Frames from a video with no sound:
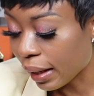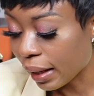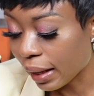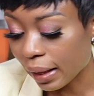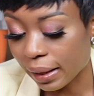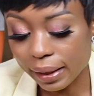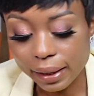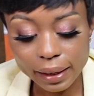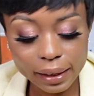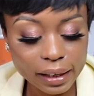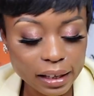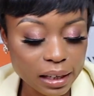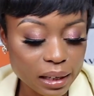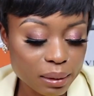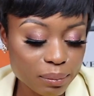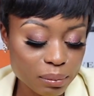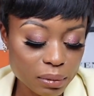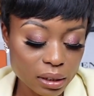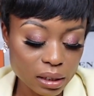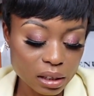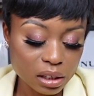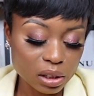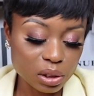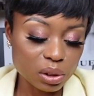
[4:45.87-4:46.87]
and I came
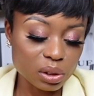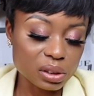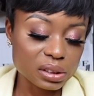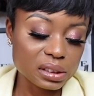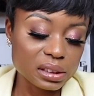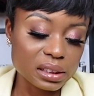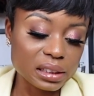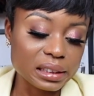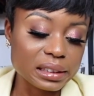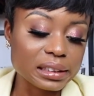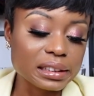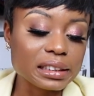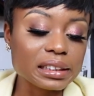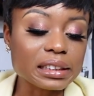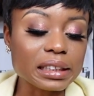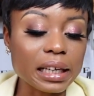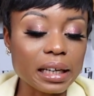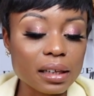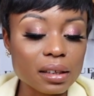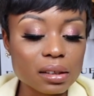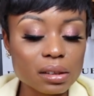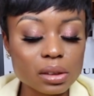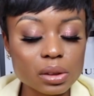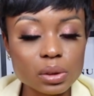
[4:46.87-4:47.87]
across the
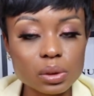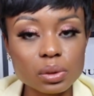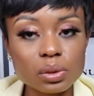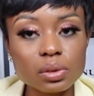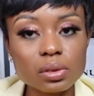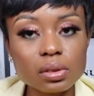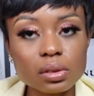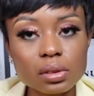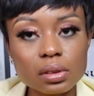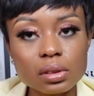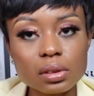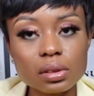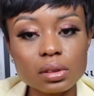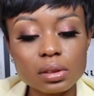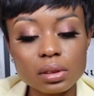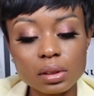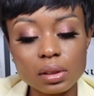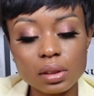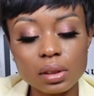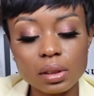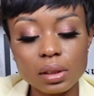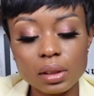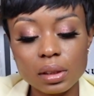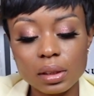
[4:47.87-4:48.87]
sandals,
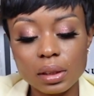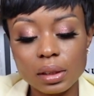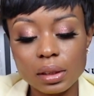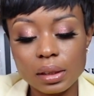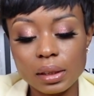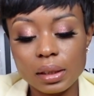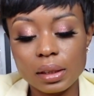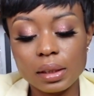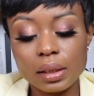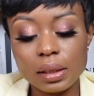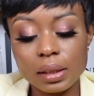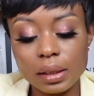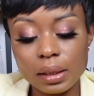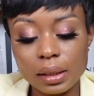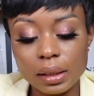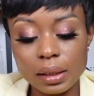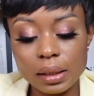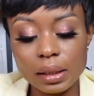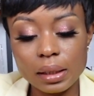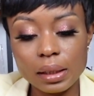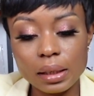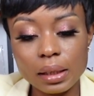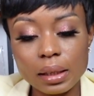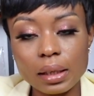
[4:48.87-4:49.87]

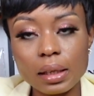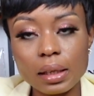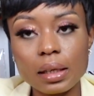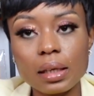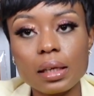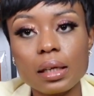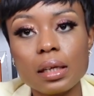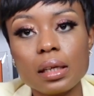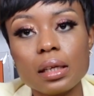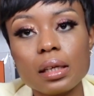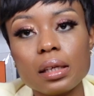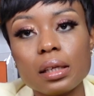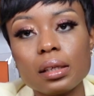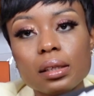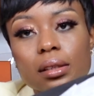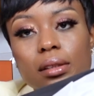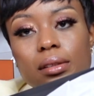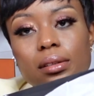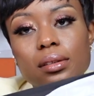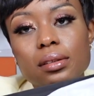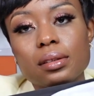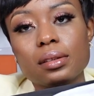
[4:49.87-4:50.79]
and